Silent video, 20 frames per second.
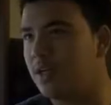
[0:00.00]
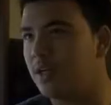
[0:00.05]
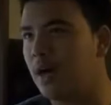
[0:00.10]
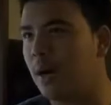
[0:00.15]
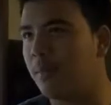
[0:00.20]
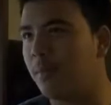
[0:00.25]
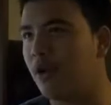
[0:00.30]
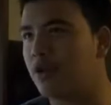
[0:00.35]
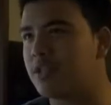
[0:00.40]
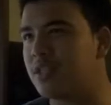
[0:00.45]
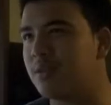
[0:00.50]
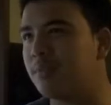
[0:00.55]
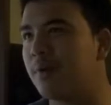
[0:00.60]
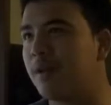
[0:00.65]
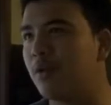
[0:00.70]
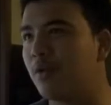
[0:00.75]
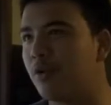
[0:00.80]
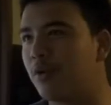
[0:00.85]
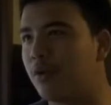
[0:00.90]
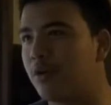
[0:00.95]
I'm lost in it, my
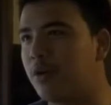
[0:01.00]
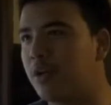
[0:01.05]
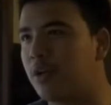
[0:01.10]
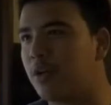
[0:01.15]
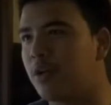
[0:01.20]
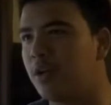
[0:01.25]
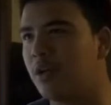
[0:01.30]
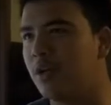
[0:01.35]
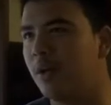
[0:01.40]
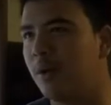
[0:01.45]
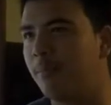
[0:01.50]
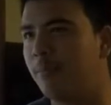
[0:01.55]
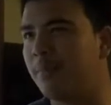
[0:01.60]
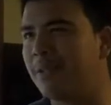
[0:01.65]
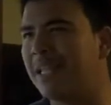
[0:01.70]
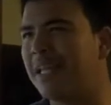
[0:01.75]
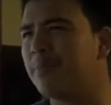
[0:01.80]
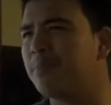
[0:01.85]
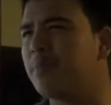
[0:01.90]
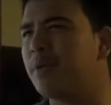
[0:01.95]
lord. But
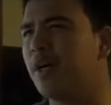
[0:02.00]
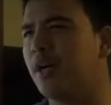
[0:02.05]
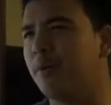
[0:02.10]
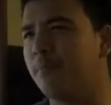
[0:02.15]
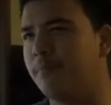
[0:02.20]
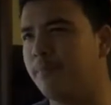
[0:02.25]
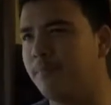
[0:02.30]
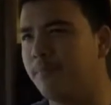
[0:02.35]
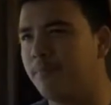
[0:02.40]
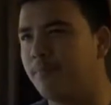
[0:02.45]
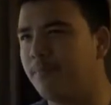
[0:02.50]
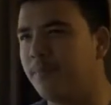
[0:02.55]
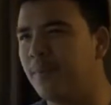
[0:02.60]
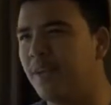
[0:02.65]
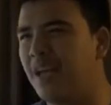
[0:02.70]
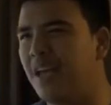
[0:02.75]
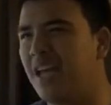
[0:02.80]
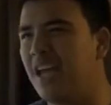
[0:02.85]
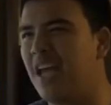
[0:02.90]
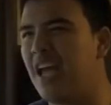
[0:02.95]
let him come.
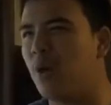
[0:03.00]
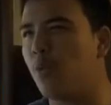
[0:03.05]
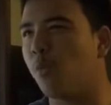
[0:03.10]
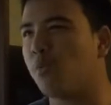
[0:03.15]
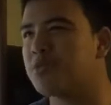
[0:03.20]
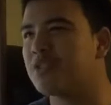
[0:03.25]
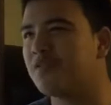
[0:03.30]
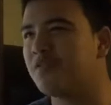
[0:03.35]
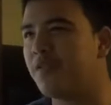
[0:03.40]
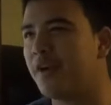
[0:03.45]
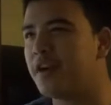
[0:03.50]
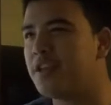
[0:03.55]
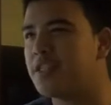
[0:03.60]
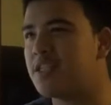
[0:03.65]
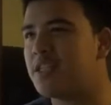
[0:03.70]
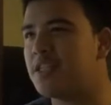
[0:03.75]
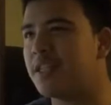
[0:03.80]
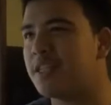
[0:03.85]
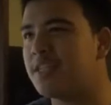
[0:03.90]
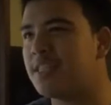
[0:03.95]
One was the very
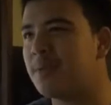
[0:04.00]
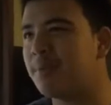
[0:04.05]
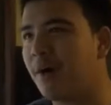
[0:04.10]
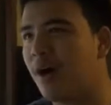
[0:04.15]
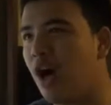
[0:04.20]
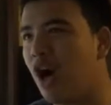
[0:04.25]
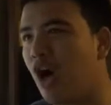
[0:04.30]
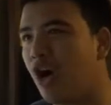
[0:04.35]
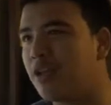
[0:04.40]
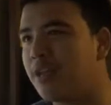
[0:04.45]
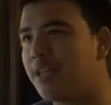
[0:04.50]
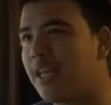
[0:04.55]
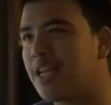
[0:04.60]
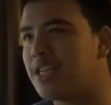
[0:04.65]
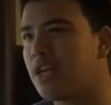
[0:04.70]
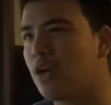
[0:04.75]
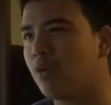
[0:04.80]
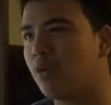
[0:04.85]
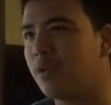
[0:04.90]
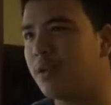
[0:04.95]
sickness in my heart that I
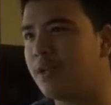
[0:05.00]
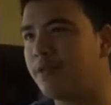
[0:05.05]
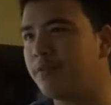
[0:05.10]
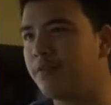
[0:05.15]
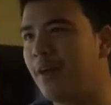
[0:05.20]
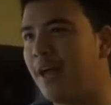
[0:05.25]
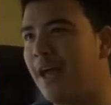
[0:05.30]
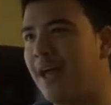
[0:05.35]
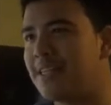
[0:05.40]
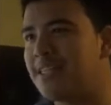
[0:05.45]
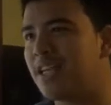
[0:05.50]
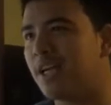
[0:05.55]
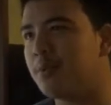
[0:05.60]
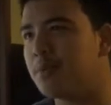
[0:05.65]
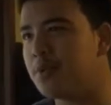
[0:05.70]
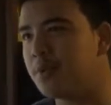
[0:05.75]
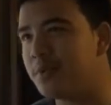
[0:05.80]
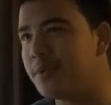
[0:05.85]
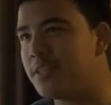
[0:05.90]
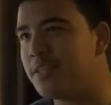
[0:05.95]
shall live and tell him
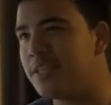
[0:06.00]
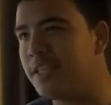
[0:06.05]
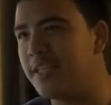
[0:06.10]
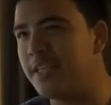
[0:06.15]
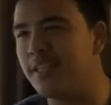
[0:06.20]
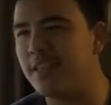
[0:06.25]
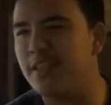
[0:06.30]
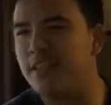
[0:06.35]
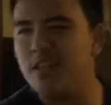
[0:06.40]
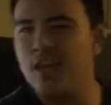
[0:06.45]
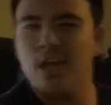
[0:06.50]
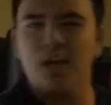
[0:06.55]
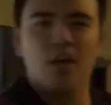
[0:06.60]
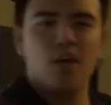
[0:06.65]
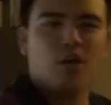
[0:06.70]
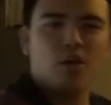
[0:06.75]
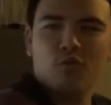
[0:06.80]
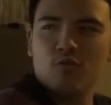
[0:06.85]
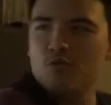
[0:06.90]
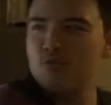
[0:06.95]
to his
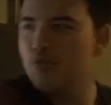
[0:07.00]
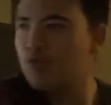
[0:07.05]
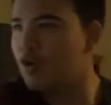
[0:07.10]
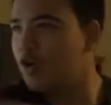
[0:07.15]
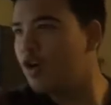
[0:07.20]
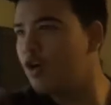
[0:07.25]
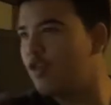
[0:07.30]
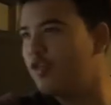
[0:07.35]
teeth.